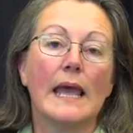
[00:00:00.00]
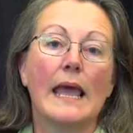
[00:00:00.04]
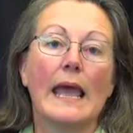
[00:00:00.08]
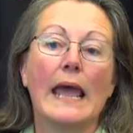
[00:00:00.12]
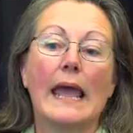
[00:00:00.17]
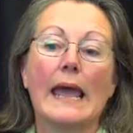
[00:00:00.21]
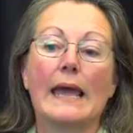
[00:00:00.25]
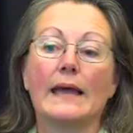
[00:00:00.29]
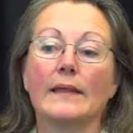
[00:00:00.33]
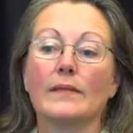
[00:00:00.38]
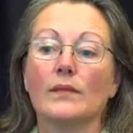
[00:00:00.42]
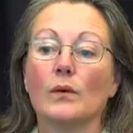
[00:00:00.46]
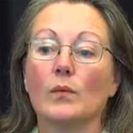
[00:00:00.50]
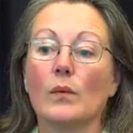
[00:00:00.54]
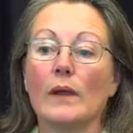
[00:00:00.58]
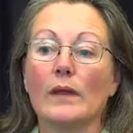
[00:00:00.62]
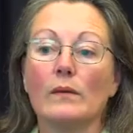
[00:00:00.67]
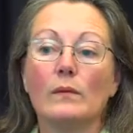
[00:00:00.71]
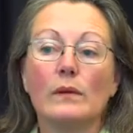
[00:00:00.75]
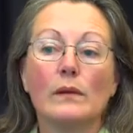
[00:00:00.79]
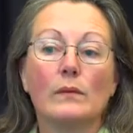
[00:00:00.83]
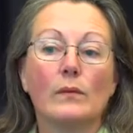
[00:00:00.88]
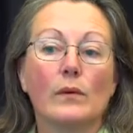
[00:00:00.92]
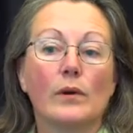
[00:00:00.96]
And the way
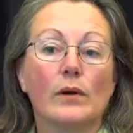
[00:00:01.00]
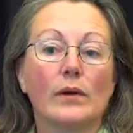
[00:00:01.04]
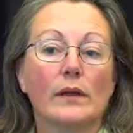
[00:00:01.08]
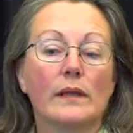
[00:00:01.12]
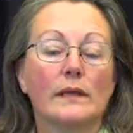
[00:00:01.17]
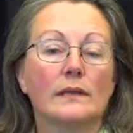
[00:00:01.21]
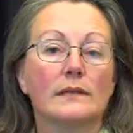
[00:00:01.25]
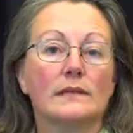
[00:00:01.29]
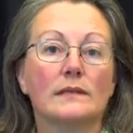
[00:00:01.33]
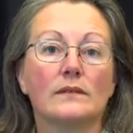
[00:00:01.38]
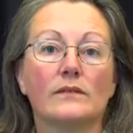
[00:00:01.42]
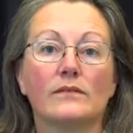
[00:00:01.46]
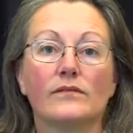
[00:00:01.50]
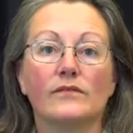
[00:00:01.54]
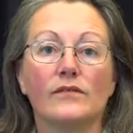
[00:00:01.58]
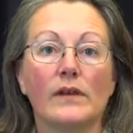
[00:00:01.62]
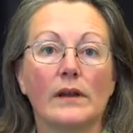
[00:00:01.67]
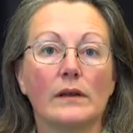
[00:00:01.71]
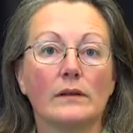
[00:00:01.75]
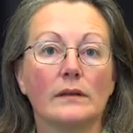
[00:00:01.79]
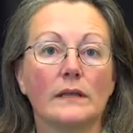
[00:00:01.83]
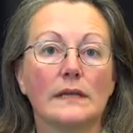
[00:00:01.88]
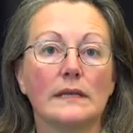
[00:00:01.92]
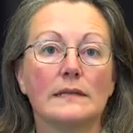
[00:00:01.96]
we work is
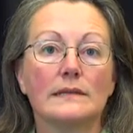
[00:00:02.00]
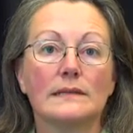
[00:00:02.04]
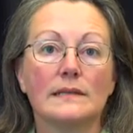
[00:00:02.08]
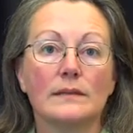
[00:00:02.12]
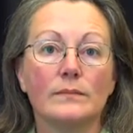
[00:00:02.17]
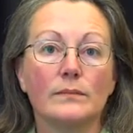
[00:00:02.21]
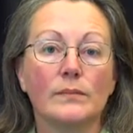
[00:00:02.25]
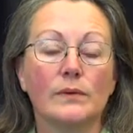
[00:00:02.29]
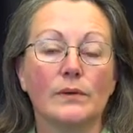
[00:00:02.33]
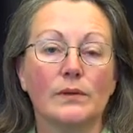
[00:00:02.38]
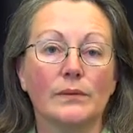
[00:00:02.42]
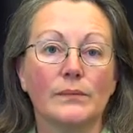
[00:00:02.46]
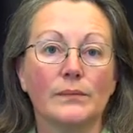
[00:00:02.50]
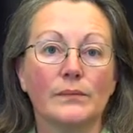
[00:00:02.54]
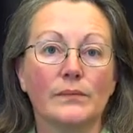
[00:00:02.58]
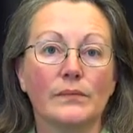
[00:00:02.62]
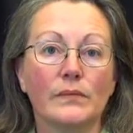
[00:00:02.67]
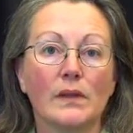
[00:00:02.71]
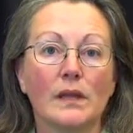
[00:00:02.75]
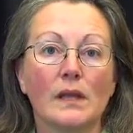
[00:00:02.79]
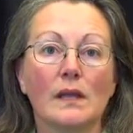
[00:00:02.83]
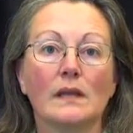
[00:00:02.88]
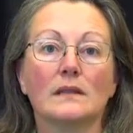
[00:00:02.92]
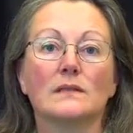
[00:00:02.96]
fairly simple.
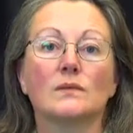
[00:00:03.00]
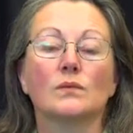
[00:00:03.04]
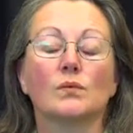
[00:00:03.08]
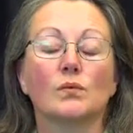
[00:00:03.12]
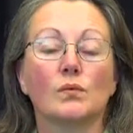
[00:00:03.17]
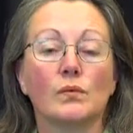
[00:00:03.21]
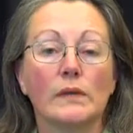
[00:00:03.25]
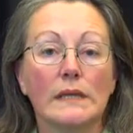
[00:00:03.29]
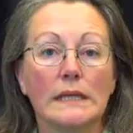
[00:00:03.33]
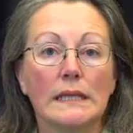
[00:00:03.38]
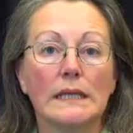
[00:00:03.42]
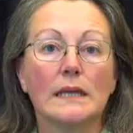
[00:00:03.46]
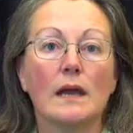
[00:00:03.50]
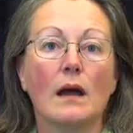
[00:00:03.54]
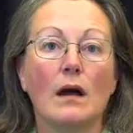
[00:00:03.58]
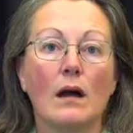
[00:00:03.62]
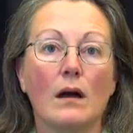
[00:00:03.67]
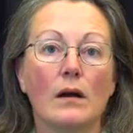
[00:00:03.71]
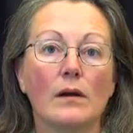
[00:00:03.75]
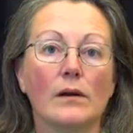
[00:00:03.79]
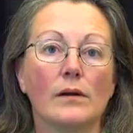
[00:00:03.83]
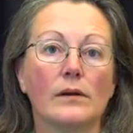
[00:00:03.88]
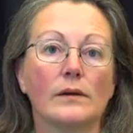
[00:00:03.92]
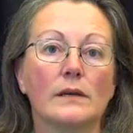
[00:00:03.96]
It's really
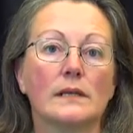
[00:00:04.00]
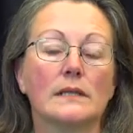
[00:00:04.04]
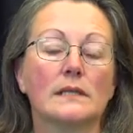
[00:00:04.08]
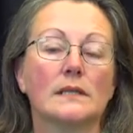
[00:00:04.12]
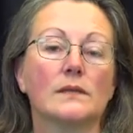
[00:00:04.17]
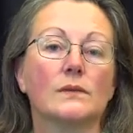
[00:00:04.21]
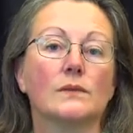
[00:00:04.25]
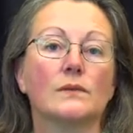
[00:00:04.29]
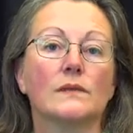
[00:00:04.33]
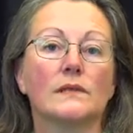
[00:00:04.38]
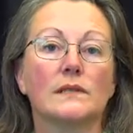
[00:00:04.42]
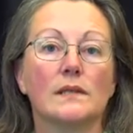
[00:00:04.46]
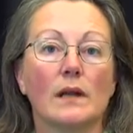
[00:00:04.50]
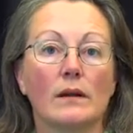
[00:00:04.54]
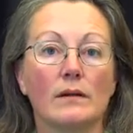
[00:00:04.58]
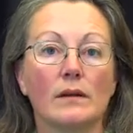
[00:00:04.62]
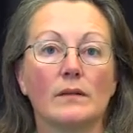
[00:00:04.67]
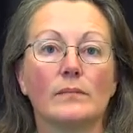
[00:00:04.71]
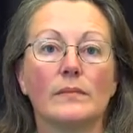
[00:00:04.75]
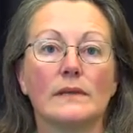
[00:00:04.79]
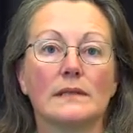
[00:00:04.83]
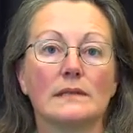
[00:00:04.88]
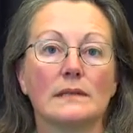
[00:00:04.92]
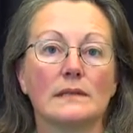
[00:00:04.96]
hard to start a
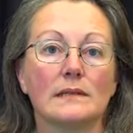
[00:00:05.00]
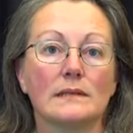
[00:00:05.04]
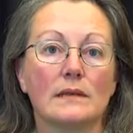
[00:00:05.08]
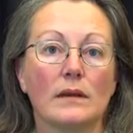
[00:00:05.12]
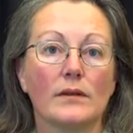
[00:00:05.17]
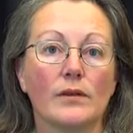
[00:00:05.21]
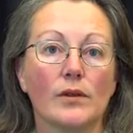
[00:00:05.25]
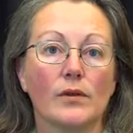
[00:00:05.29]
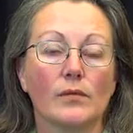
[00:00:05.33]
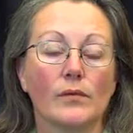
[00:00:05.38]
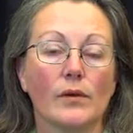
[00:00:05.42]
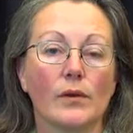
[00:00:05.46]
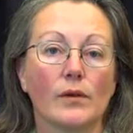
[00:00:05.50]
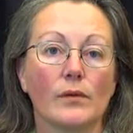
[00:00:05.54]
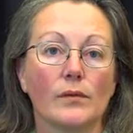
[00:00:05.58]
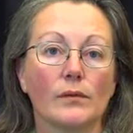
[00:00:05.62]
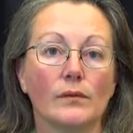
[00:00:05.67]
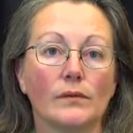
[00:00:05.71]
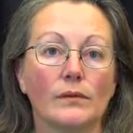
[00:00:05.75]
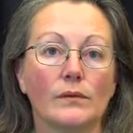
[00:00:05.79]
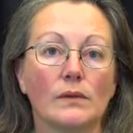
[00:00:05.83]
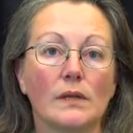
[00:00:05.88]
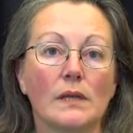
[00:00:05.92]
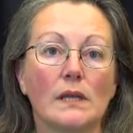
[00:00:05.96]
business on your
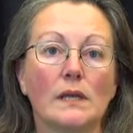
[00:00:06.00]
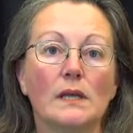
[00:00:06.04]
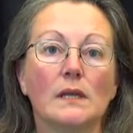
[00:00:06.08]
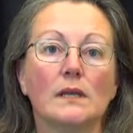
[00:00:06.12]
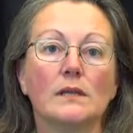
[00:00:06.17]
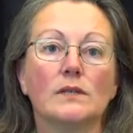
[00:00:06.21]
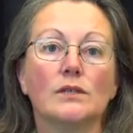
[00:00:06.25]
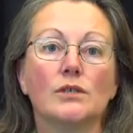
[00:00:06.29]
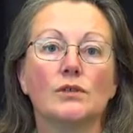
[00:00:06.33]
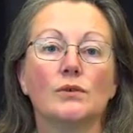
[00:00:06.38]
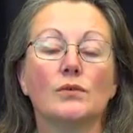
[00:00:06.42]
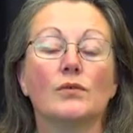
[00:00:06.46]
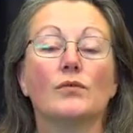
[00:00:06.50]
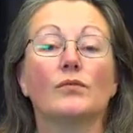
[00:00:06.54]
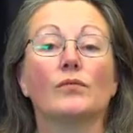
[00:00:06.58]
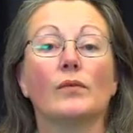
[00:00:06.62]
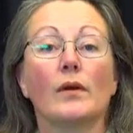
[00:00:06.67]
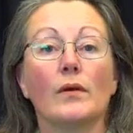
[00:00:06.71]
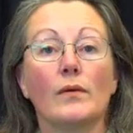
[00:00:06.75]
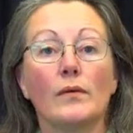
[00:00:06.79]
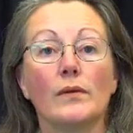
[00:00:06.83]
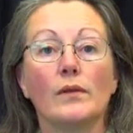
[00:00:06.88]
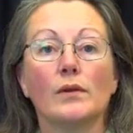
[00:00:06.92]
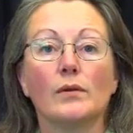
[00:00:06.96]
own, to
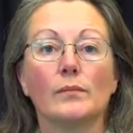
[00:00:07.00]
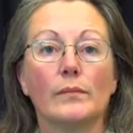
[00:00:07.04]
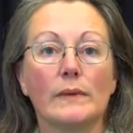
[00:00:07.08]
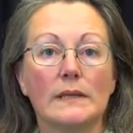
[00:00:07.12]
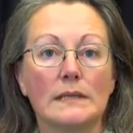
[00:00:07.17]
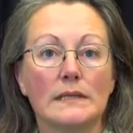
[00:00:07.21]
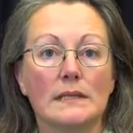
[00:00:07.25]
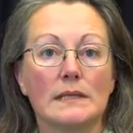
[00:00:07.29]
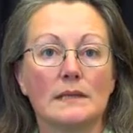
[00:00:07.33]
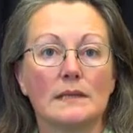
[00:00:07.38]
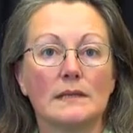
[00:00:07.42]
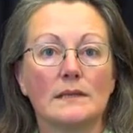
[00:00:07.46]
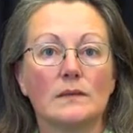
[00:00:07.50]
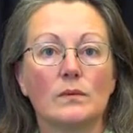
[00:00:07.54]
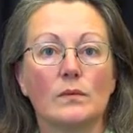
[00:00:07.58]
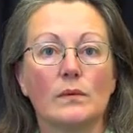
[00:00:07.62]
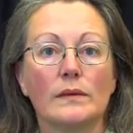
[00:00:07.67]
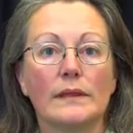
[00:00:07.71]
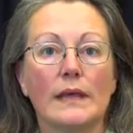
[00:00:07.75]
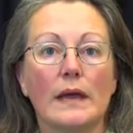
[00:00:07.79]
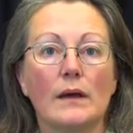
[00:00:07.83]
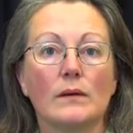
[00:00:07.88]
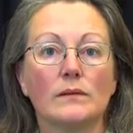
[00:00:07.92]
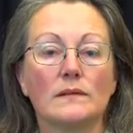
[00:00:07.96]
grow your business
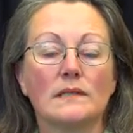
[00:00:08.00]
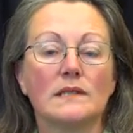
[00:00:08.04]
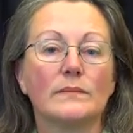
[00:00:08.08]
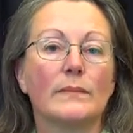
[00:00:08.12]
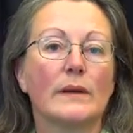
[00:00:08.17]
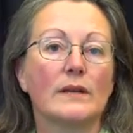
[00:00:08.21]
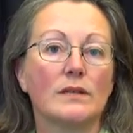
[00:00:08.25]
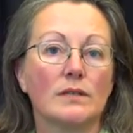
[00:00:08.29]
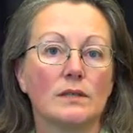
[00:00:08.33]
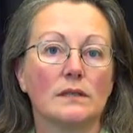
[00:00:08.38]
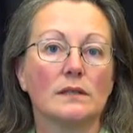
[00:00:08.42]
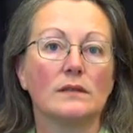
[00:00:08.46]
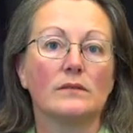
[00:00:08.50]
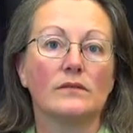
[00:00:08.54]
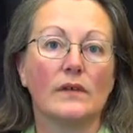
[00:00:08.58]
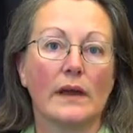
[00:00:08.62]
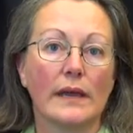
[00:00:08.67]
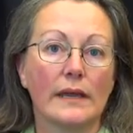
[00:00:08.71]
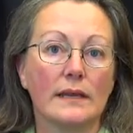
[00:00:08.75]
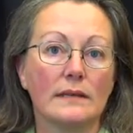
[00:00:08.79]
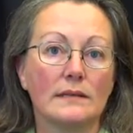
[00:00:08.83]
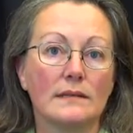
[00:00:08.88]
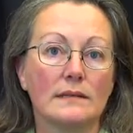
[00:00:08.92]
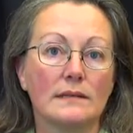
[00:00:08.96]
without special
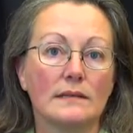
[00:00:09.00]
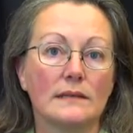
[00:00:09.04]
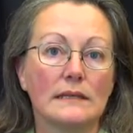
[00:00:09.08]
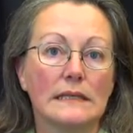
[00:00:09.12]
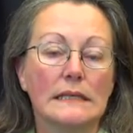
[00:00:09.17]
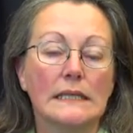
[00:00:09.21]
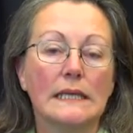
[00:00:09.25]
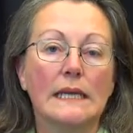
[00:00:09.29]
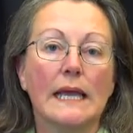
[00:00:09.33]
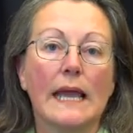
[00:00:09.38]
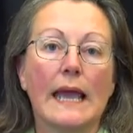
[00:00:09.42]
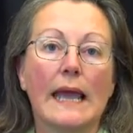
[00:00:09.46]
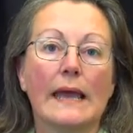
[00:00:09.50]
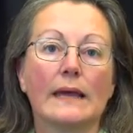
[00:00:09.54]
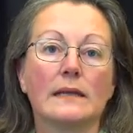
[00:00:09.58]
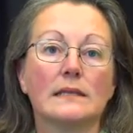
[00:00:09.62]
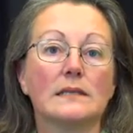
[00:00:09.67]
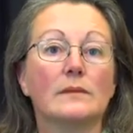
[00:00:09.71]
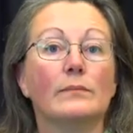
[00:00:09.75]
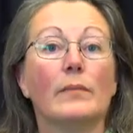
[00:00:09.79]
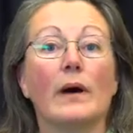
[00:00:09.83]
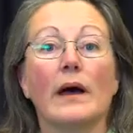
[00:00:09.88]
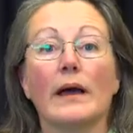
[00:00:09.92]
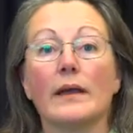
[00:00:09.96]
advice, and
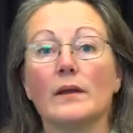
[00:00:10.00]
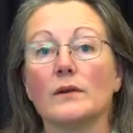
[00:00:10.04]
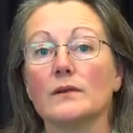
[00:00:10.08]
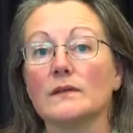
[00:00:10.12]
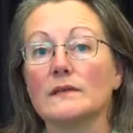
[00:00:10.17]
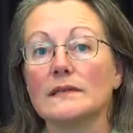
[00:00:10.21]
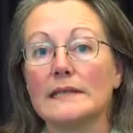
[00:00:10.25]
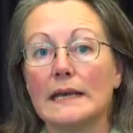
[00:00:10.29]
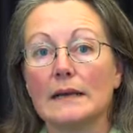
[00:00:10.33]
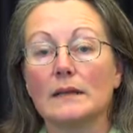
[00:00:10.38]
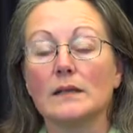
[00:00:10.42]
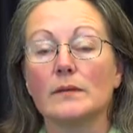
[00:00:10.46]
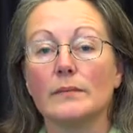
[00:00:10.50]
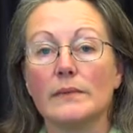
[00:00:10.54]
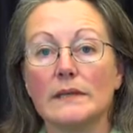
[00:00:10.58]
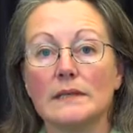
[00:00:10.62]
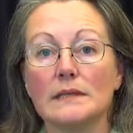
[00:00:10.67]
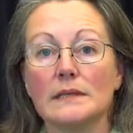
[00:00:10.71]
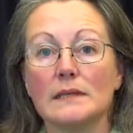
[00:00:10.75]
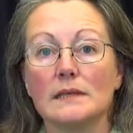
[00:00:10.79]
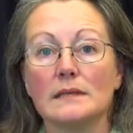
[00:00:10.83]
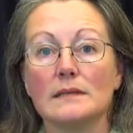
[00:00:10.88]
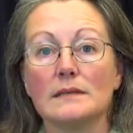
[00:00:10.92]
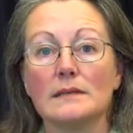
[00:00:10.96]
to buy or sell a
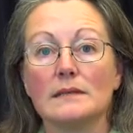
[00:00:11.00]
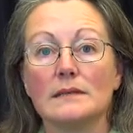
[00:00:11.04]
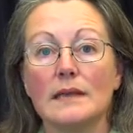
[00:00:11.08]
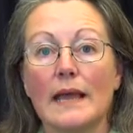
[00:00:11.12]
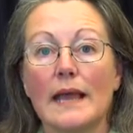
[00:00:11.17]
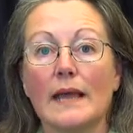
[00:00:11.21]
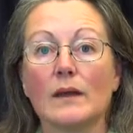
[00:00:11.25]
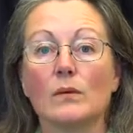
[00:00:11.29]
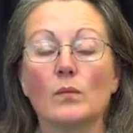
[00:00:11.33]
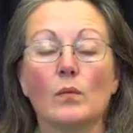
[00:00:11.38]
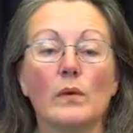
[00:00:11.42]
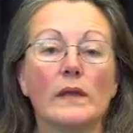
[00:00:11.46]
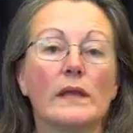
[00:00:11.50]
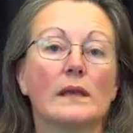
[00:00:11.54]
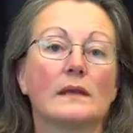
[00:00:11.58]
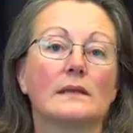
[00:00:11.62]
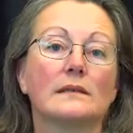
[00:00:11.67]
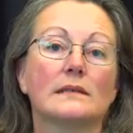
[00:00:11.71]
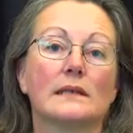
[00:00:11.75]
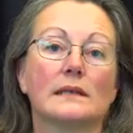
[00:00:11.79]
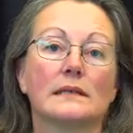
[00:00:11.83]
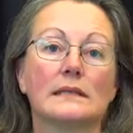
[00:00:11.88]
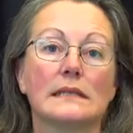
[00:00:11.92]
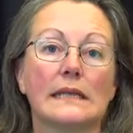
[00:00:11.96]
business, and we
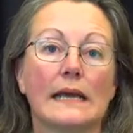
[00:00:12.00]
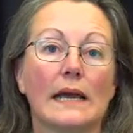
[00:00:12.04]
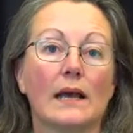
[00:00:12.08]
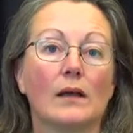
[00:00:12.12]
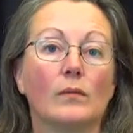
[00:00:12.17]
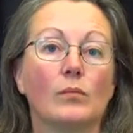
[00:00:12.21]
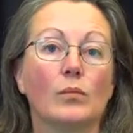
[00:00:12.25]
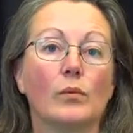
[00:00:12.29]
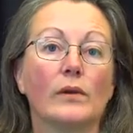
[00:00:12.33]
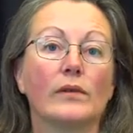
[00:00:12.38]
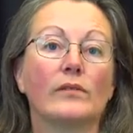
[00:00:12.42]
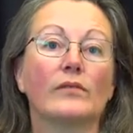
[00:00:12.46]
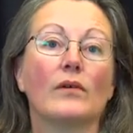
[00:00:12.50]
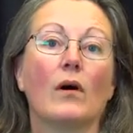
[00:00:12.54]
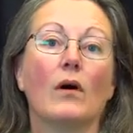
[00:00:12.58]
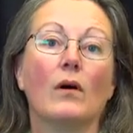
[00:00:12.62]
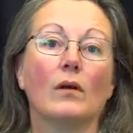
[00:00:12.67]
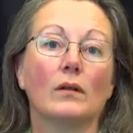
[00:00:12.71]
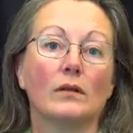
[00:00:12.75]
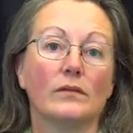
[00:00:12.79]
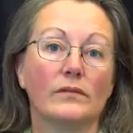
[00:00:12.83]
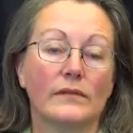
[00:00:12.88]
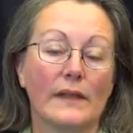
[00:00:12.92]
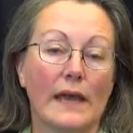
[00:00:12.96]
exist to help with
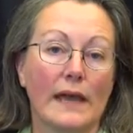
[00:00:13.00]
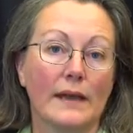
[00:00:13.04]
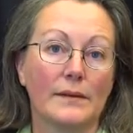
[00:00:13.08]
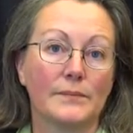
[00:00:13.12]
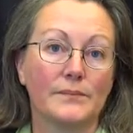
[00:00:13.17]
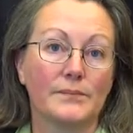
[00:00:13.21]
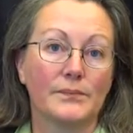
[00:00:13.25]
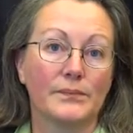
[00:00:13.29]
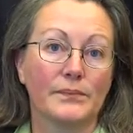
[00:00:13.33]
all of that.